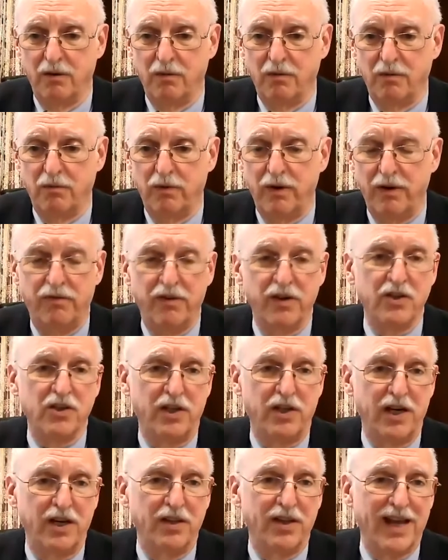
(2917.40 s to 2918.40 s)

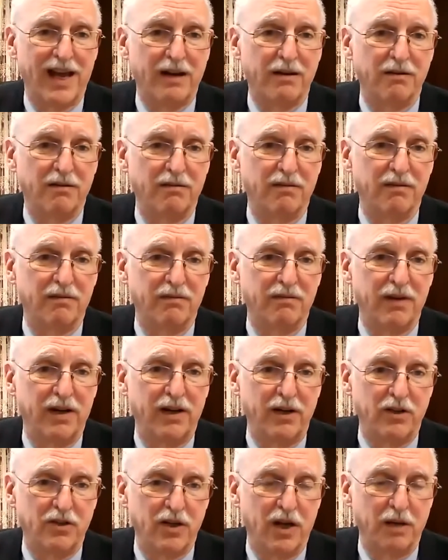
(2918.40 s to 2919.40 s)
revisiting that
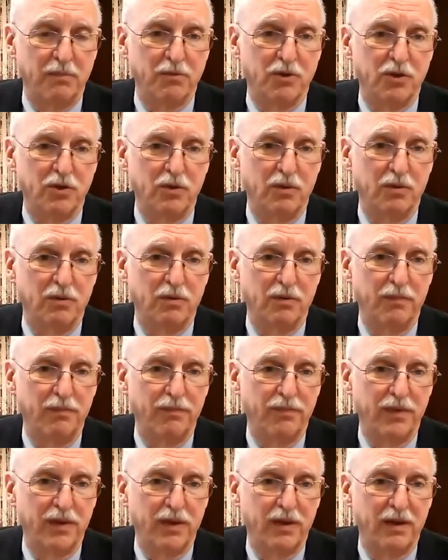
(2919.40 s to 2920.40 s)
anytime soon.
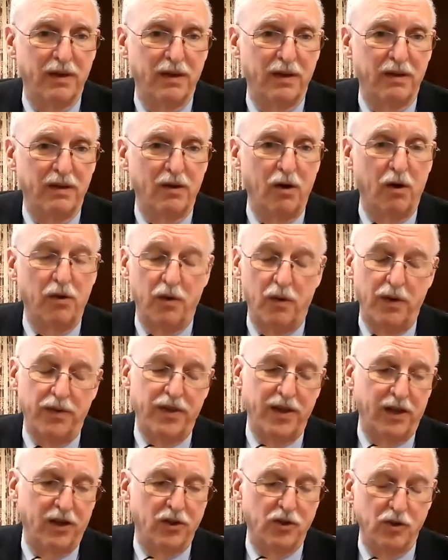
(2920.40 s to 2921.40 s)
Although I
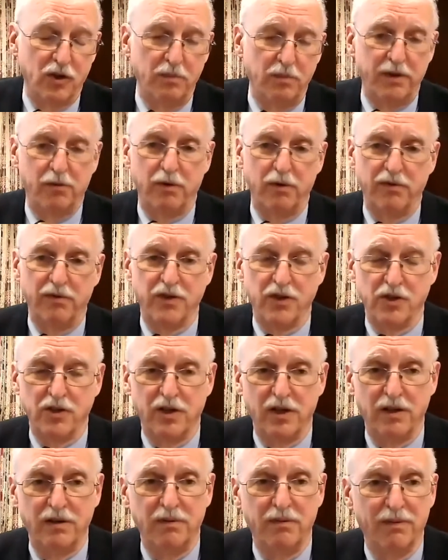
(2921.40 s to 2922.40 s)
think it should be
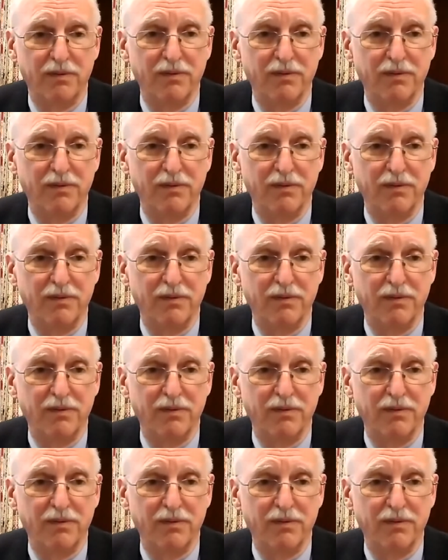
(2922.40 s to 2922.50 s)
revisited.